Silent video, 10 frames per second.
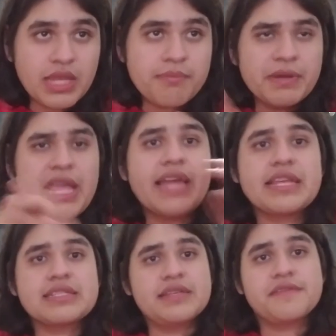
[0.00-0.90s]
But yeah,
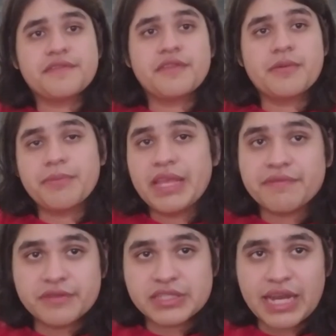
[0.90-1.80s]
that's it for me
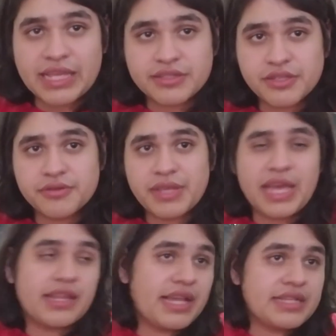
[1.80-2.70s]
for today. So
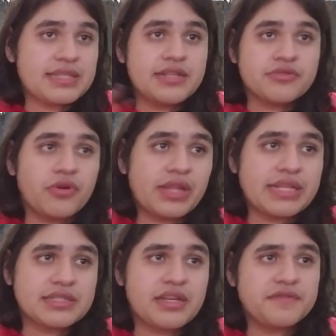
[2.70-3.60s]
yeah, like I said, do all
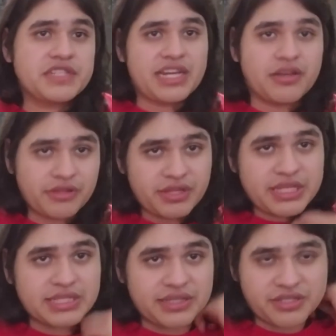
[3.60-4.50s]
that stuff. Check out the
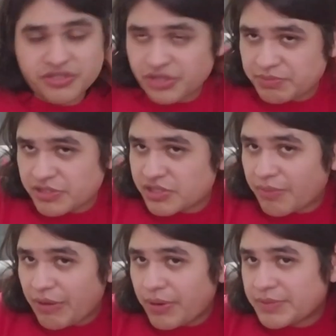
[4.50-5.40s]
links in the description to
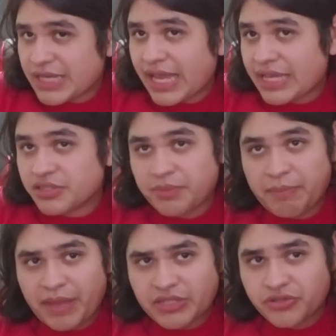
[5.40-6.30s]
my website and to my
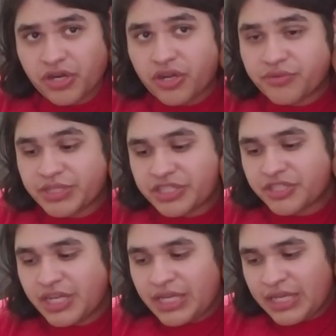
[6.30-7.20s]
Patreon, which...